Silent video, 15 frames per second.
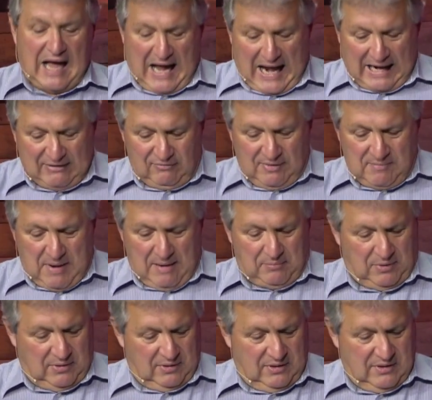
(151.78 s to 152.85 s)
I
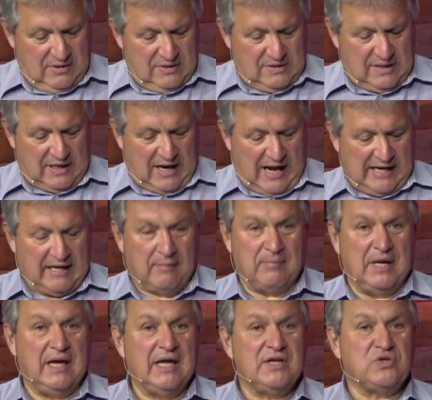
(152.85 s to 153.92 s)
remember that I am
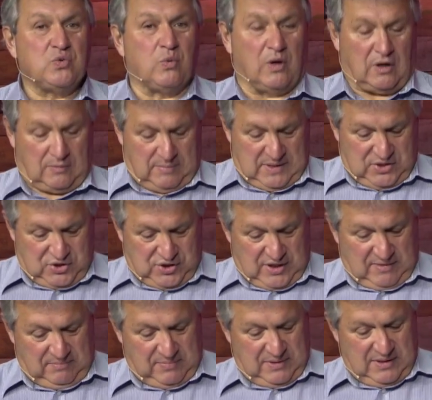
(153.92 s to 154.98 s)
His
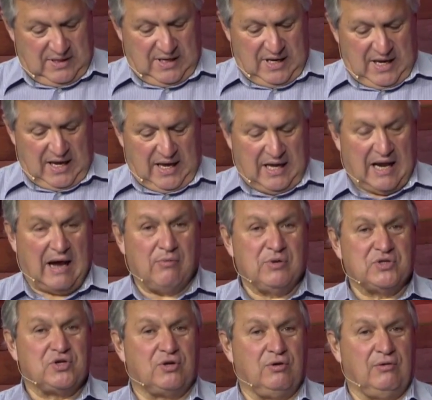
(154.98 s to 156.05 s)
workmanship and I
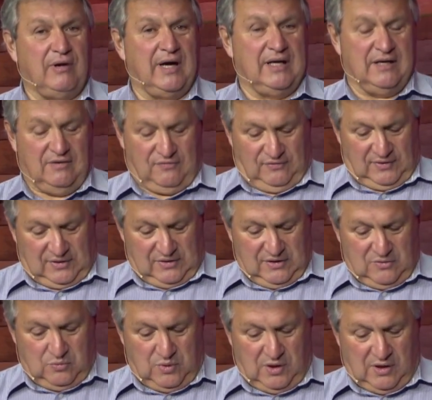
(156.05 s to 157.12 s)
was created for
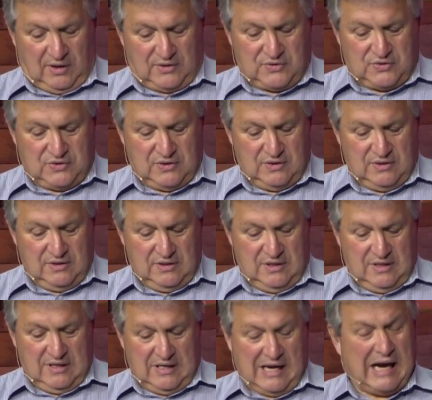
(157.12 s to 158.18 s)
good works.
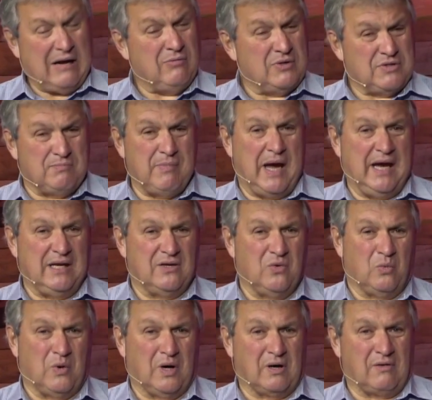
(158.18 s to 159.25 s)
I was made to
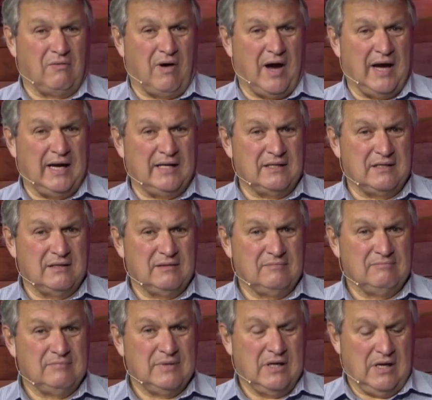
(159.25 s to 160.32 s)
work right.
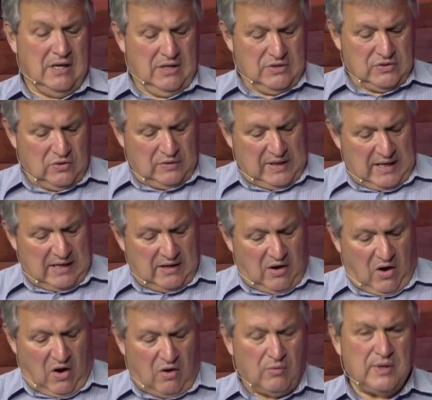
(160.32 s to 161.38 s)
So then it
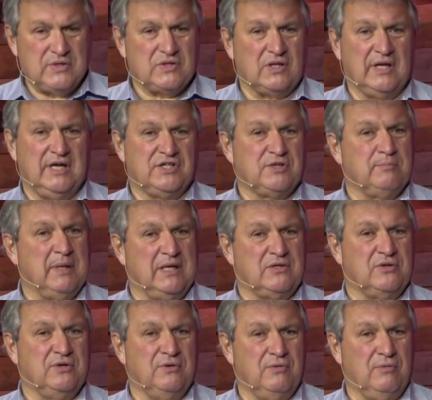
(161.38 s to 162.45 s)
always leads me
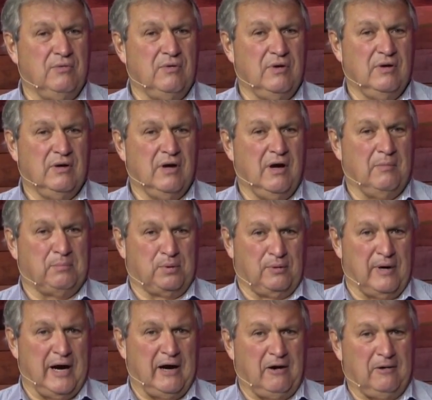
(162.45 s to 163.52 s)
to a
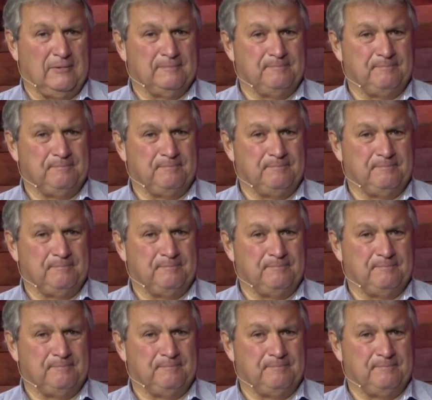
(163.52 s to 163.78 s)
prayer.